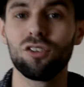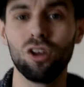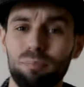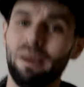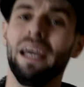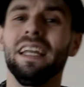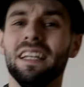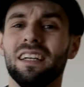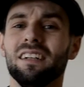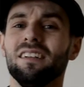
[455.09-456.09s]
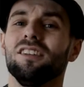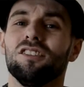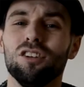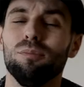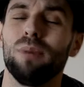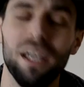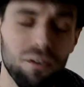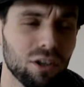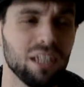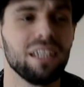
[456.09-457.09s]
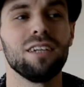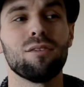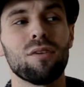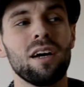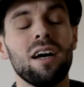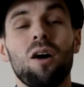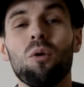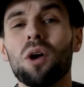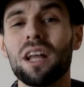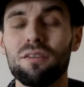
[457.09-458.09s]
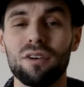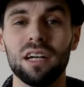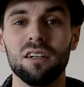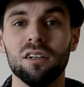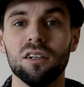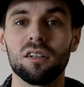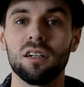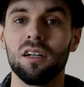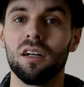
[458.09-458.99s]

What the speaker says: took painkillers, took pain relief, whatever I could.